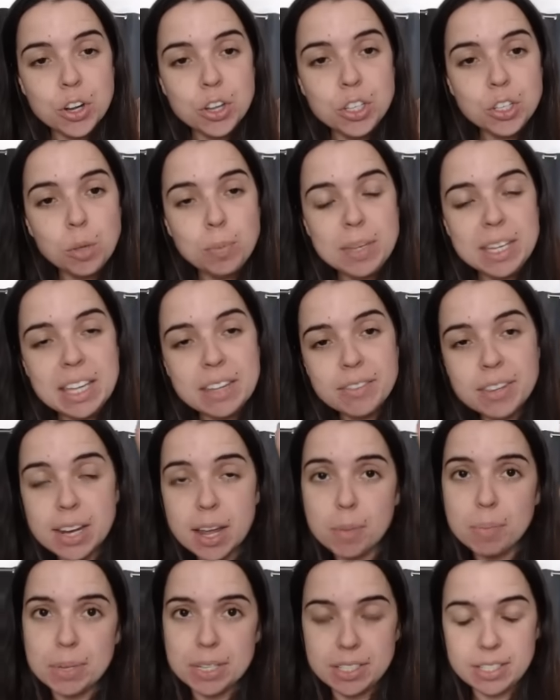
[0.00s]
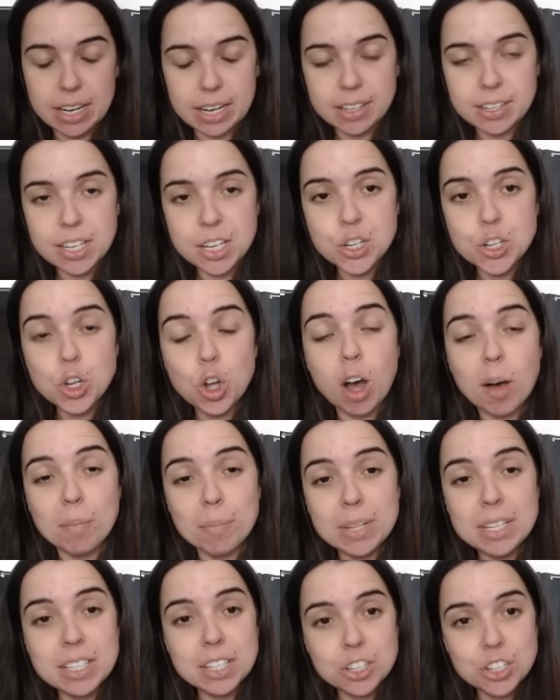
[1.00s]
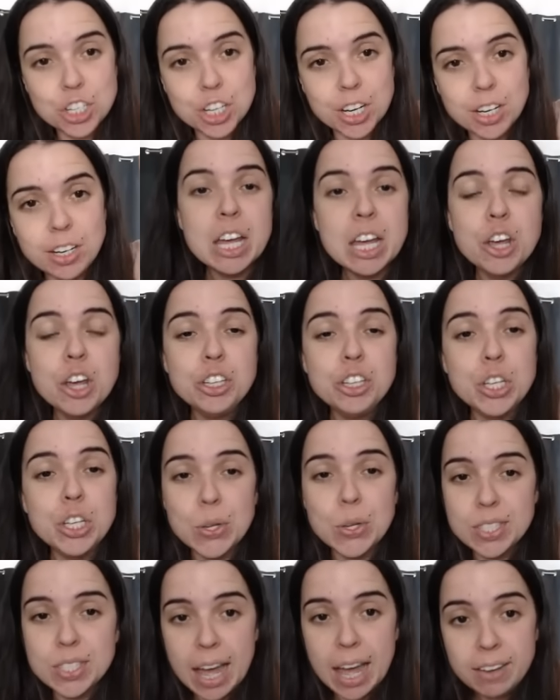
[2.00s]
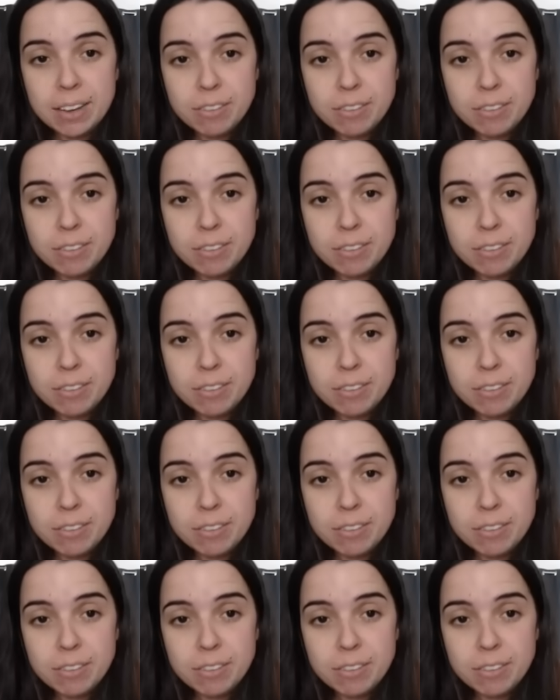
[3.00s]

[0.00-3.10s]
you'll be given a percentage composition. Use that